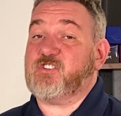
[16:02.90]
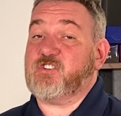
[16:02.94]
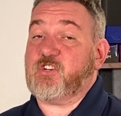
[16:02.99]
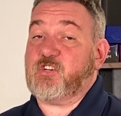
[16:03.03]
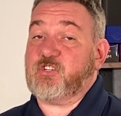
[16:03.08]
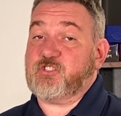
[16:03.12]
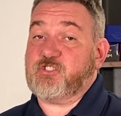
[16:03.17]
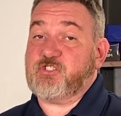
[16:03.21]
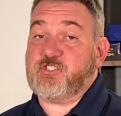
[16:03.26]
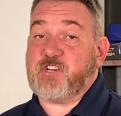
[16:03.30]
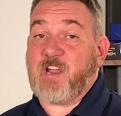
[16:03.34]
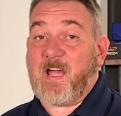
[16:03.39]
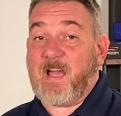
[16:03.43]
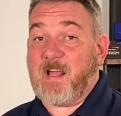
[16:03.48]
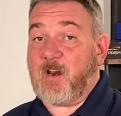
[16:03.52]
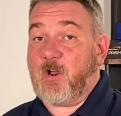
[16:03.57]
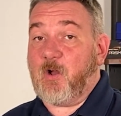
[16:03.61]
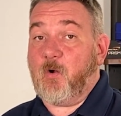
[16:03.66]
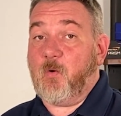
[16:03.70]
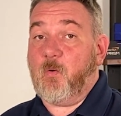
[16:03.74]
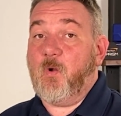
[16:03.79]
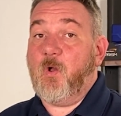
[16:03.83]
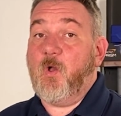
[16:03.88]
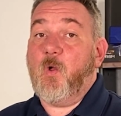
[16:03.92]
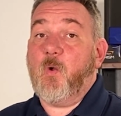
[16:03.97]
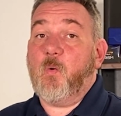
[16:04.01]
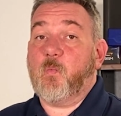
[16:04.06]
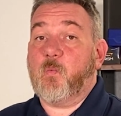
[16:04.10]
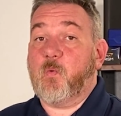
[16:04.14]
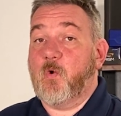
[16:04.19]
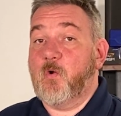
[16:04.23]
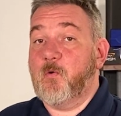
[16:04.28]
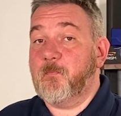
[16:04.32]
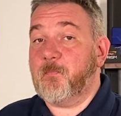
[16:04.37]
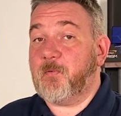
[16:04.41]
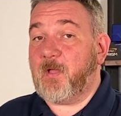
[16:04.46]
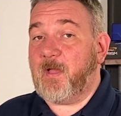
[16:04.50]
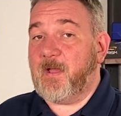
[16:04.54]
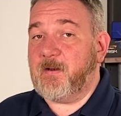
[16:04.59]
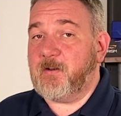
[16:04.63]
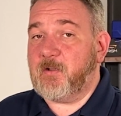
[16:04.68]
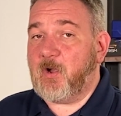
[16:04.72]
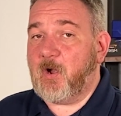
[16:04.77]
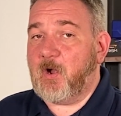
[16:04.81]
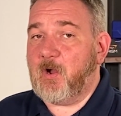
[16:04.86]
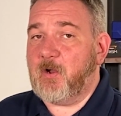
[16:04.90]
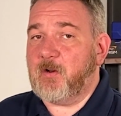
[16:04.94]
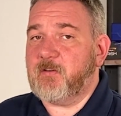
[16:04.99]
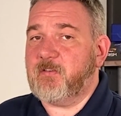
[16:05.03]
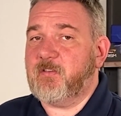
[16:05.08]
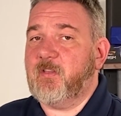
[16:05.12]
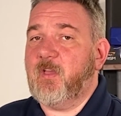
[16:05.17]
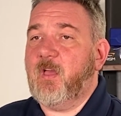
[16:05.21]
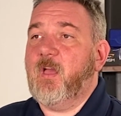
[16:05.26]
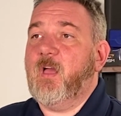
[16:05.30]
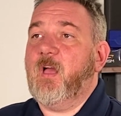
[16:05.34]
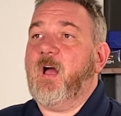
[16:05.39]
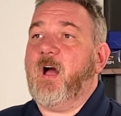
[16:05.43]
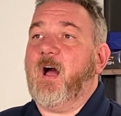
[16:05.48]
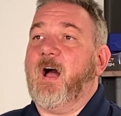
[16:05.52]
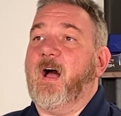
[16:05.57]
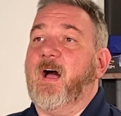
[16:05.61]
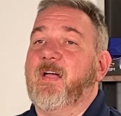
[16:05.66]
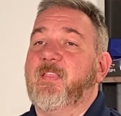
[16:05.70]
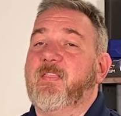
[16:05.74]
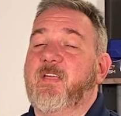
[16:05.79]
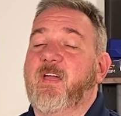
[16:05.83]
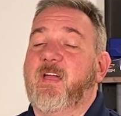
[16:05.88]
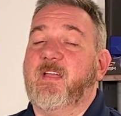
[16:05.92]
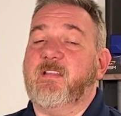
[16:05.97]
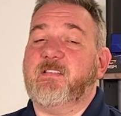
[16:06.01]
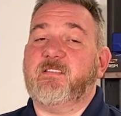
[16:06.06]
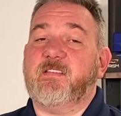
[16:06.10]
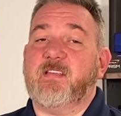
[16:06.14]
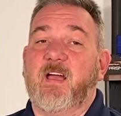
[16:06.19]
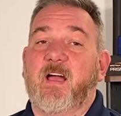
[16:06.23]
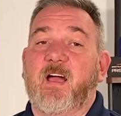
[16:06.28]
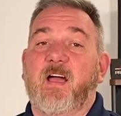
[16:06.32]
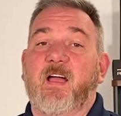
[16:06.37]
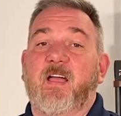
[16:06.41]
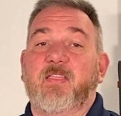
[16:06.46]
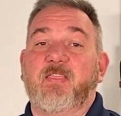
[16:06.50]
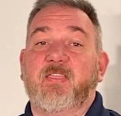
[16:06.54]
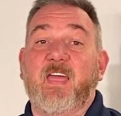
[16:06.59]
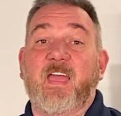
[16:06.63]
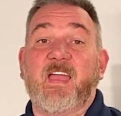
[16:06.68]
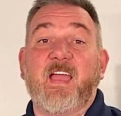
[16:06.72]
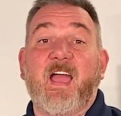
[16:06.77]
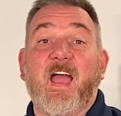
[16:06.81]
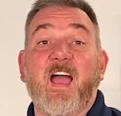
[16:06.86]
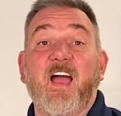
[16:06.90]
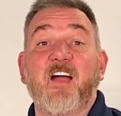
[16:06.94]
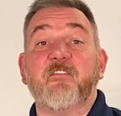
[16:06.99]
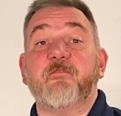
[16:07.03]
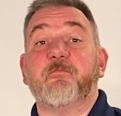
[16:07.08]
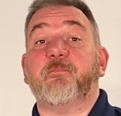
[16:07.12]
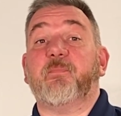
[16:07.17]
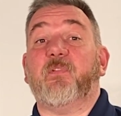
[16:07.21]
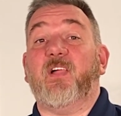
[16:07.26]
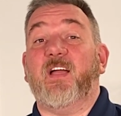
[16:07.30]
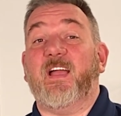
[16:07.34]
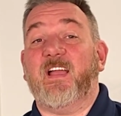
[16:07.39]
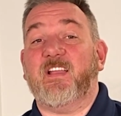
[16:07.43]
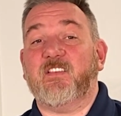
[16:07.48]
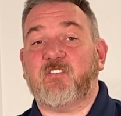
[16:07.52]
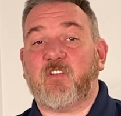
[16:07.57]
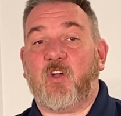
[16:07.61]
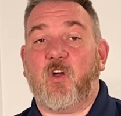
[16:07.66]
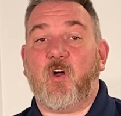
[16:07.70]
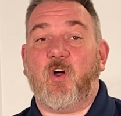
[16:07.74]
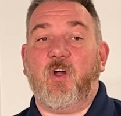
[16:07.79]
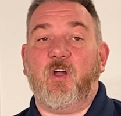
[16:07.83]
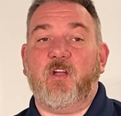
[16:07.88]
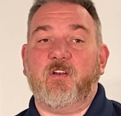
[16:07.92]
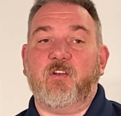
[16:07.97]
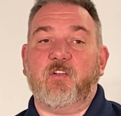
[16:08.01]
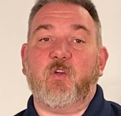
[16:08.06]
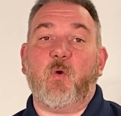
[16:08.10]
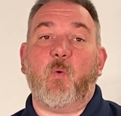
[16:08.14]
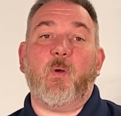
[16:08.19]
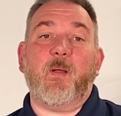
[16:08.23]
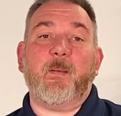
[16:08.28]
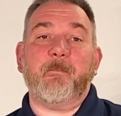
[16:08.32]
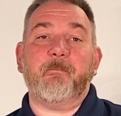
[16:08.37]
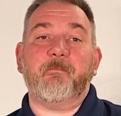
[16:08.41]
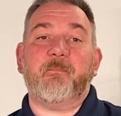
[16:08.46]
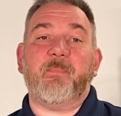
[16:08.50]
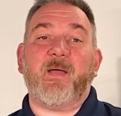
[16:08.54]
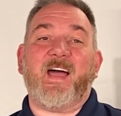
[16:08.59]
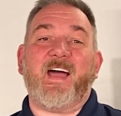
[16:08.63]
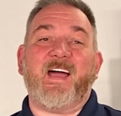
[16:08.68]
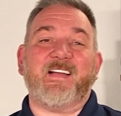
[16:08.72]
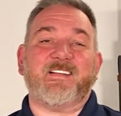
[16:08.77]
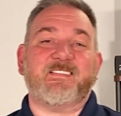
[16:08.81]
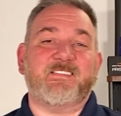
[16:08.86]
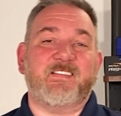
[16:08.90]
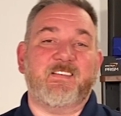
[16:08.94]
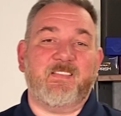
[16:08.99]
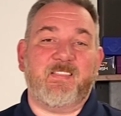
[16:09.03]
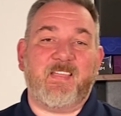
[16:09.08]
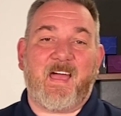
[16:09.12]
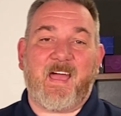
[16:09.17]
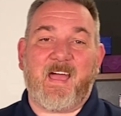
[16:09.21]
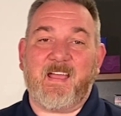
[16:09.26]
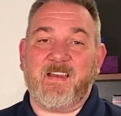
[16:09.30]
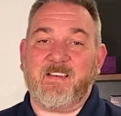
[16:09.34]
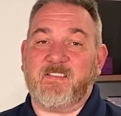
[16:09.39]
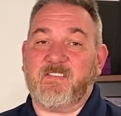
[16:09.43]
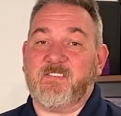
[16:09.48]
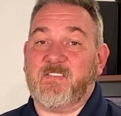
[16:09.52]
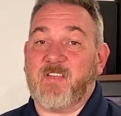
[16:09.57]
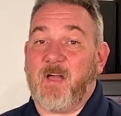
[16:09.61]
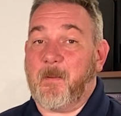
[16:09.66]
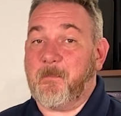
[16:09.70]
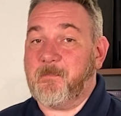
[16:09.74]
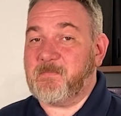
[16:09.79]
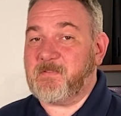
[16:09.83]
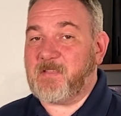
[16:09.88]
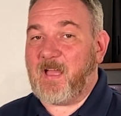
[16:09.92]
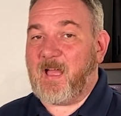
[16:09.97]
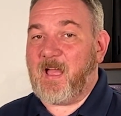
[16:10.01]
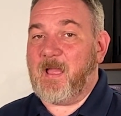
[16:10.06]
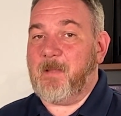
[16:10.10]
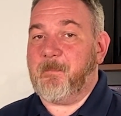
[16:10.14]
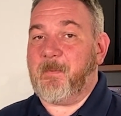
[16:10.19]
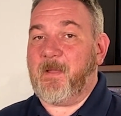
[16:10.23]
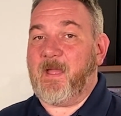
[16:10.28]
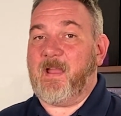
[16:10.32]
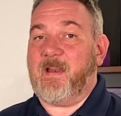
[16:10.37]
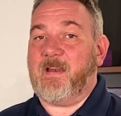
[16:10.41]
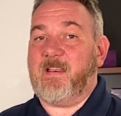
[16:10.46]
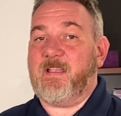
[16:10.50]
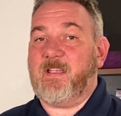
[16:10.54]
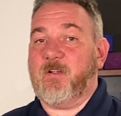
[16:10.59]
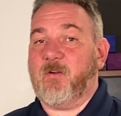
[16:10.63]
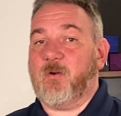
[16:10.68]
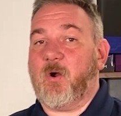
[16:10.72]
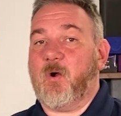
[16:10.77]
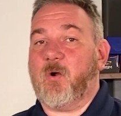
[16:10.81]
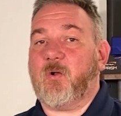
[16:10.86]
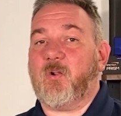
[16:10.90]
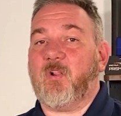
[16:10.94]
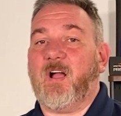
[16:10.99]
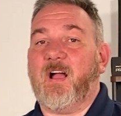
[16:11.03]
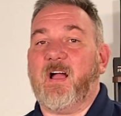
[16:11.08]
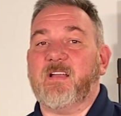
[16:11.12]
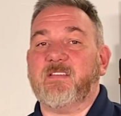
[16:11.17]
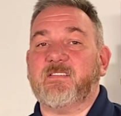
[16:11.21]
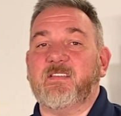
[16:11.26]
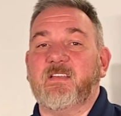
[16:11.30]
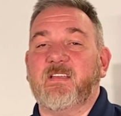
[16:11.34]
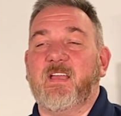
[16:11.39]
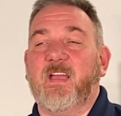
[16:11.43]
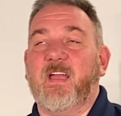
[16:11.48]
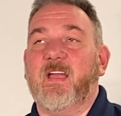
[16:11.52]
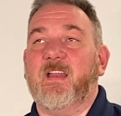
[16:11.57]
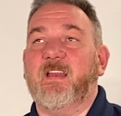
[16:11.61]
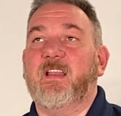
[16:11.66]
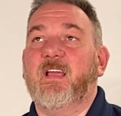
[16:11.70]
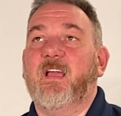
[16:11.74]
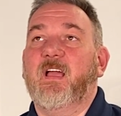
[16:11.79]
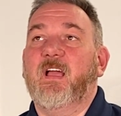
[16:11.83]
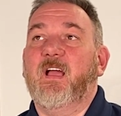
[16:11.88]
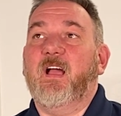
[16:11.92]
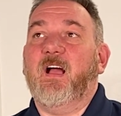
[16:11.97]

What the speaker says: / Shadow Runeblade cards, that they have plans on going back to that subtype and hero class again.